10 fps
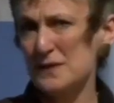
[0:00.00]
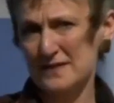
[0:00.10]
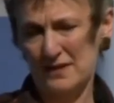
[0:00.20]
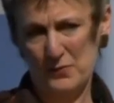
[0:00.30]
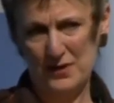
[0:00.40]

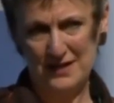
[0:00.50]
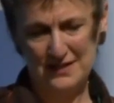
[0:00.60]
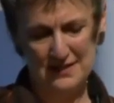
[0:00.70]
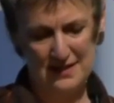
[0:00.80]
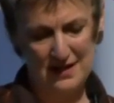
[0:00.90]
celebrate
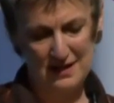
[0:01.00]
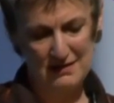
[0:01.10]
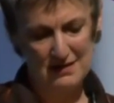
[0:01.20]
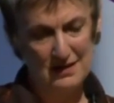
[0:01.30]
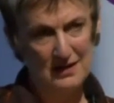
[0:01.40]
today,
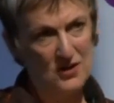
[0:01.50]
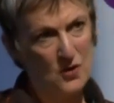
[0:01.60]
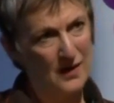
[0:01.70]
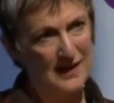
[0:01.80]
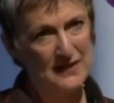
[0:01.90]

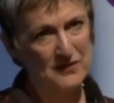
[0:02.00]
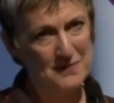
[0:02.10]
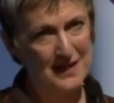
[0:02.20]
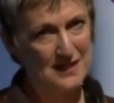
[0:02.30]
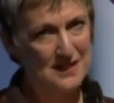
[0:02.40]
who I never
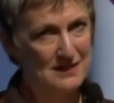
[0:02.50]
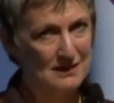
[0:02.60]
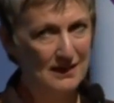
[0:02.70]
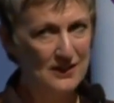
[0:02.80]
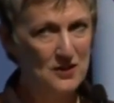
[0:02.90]
met,
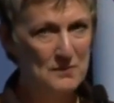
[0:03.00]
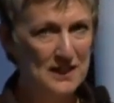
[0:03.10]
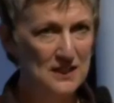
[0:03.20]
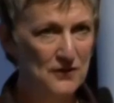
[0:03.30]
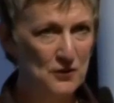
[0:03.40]
I know
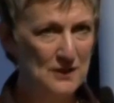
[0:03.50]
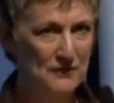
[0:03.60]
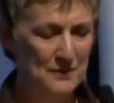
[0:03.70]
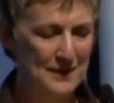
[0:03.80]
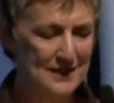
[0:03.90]
many of you
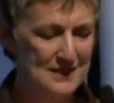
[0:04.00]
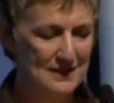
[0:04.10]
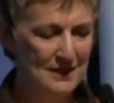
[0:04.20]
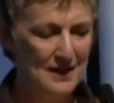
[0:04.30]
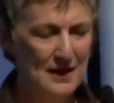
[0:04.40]
never met,
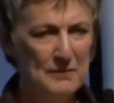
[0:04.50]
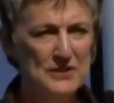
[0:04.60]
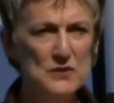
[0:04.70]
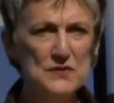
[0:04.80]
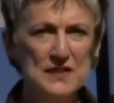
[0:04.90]

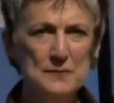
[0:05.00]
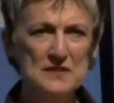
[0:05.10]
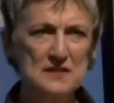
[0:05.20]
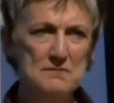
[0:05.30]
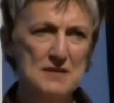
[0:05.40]
but who
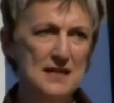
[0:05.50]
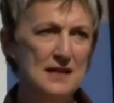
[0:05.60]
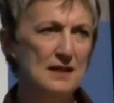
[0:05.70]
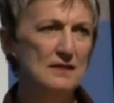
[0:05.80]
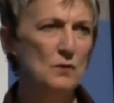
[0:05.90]
seems to
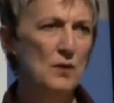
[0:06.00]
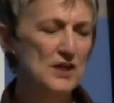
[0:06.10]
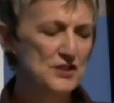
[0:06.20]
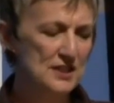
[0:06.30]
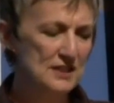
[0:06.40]
me, in the way
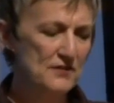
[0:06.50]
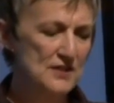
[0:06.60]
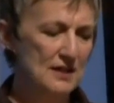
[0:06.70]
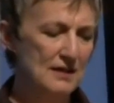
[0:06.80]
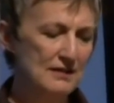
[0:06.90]
she lived
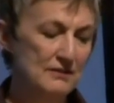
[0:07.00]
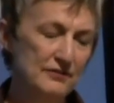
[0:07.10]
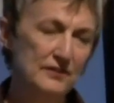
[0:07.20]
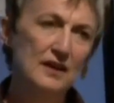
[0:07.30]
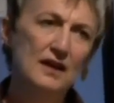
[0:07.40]
her
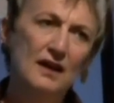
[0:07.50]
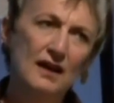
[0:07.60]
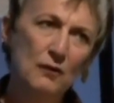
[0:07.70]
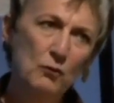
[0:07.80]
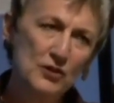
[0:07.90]
life
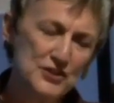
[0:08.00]
and what